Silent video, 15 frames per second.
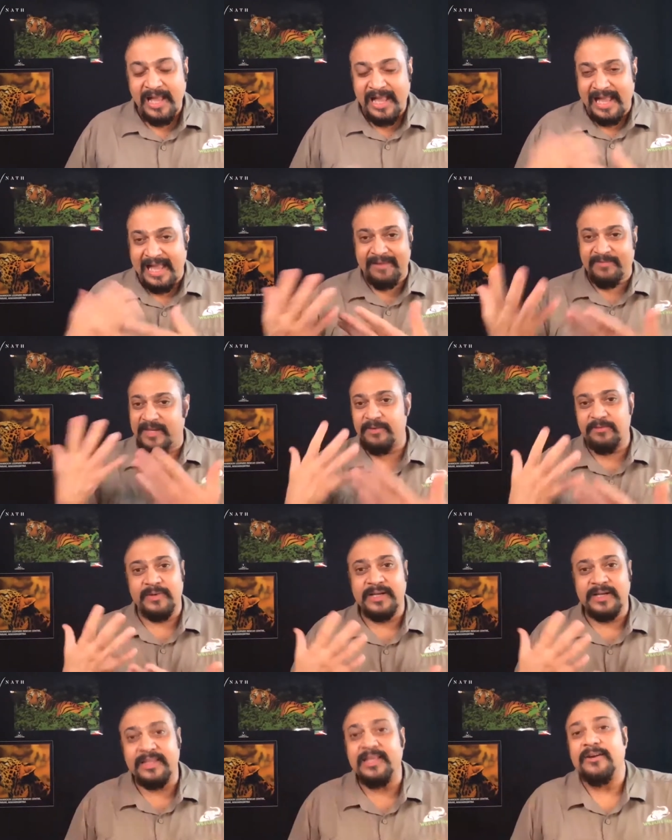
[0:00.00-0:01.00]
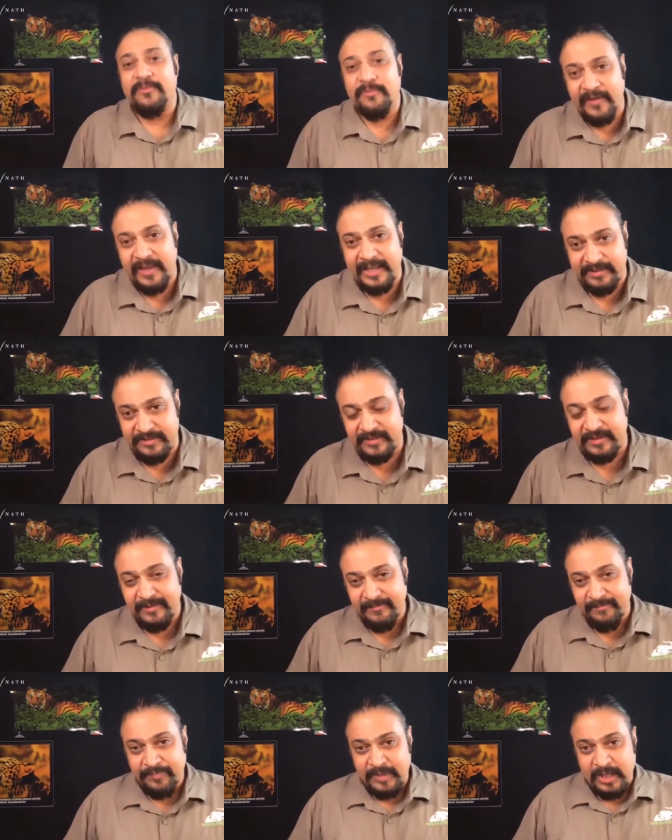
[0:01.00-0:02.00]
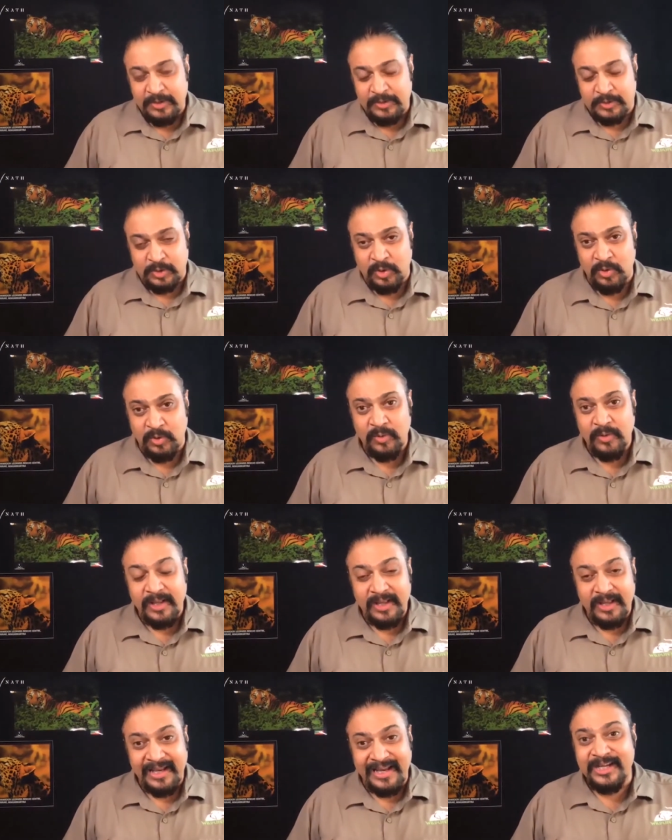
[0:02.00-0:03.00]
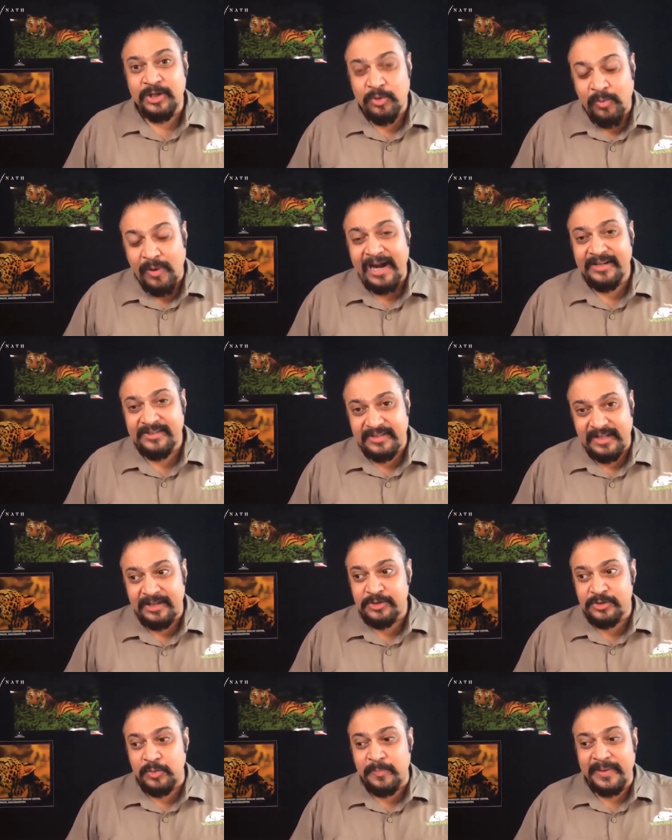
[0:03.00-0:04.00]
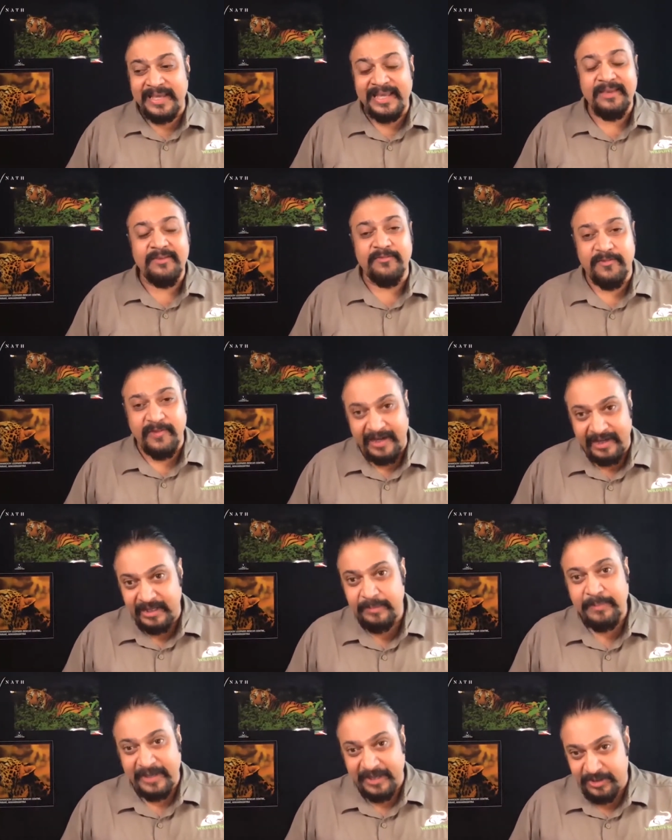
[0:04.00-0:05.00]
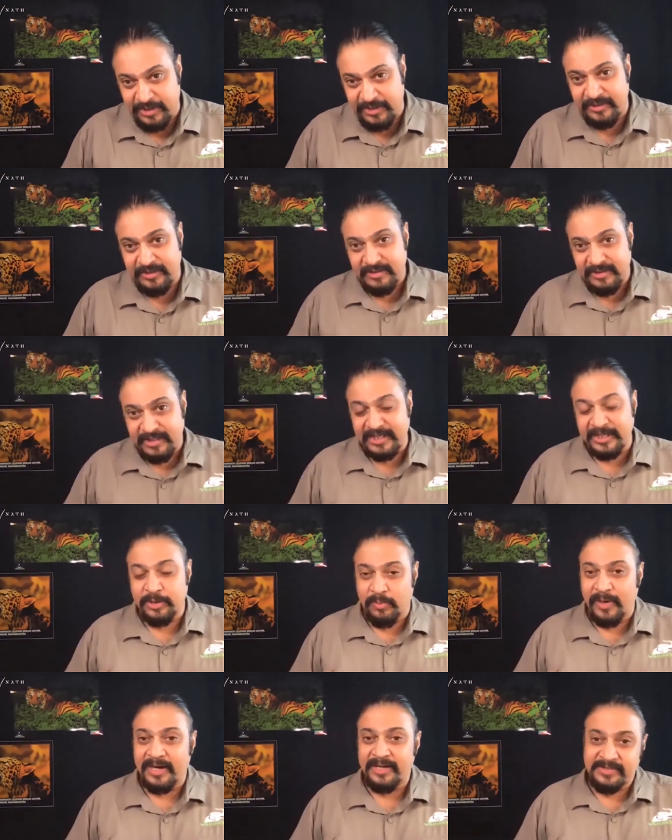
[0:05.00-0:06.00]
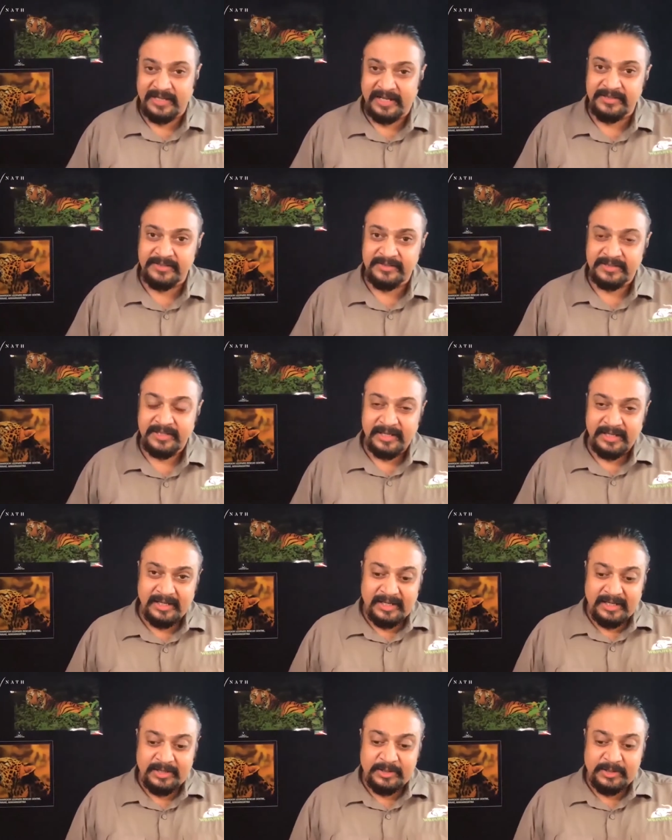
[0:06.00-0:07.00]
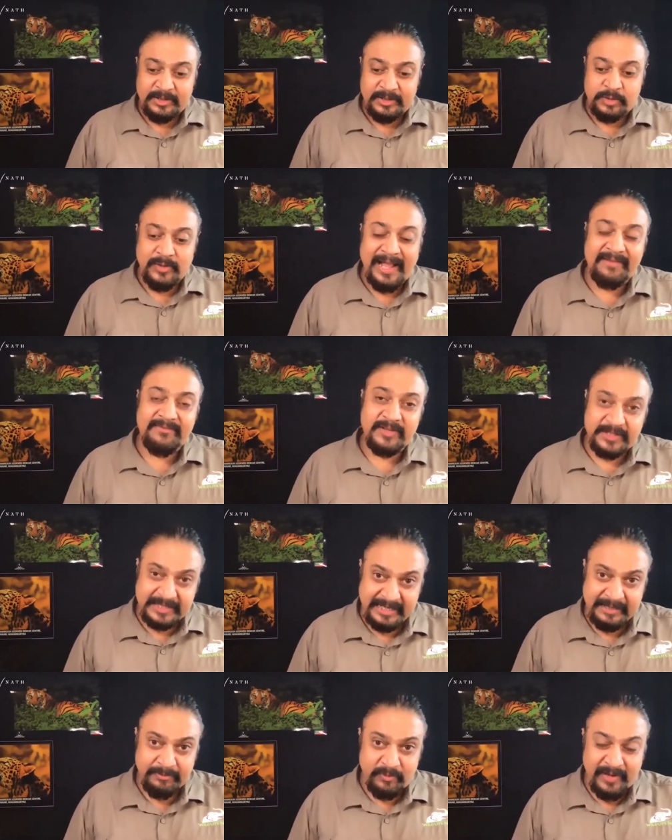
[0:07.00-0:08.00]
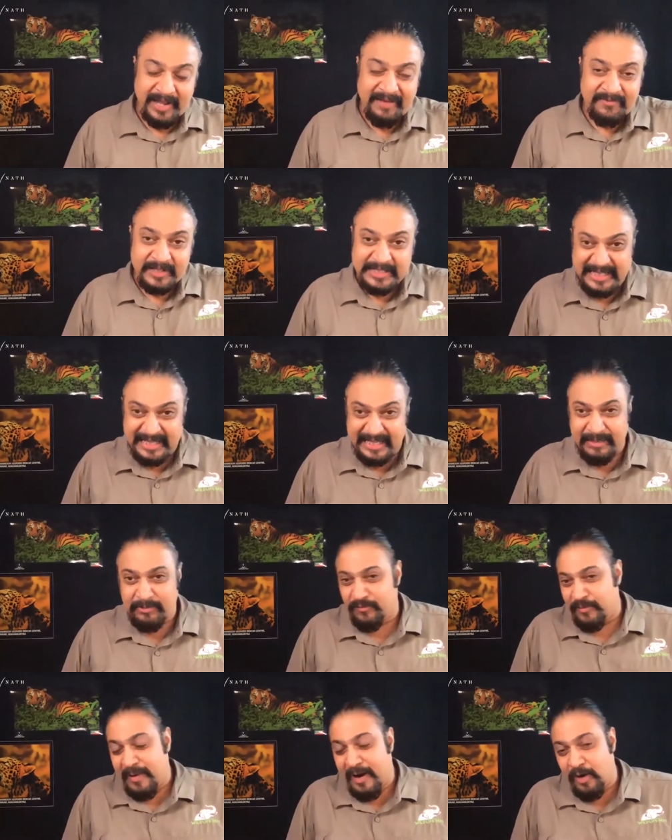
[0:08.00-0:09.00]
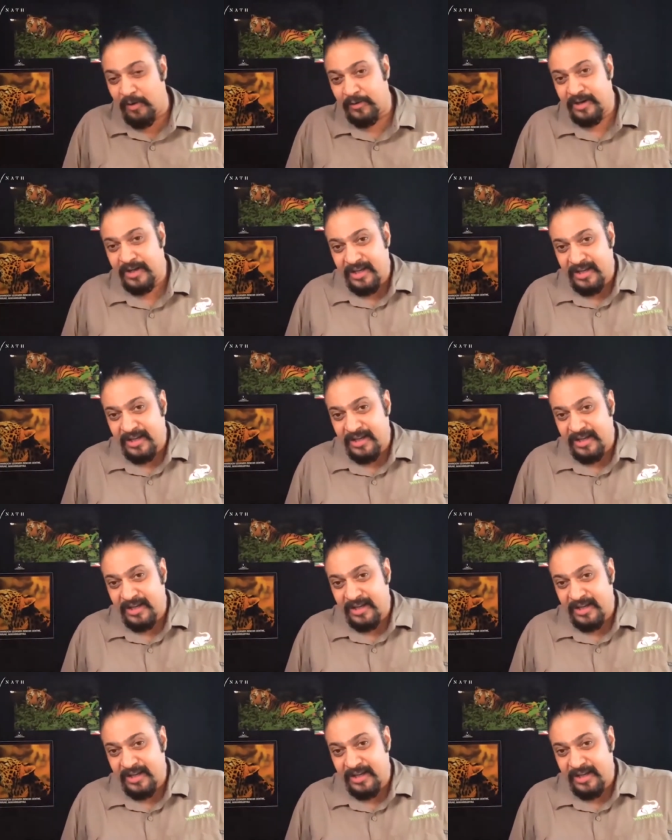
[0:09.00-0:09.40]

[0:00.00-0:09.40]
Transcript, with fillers: have anyone in their face. So it requires us to be very patient. It requires us to have a team. We have a team of about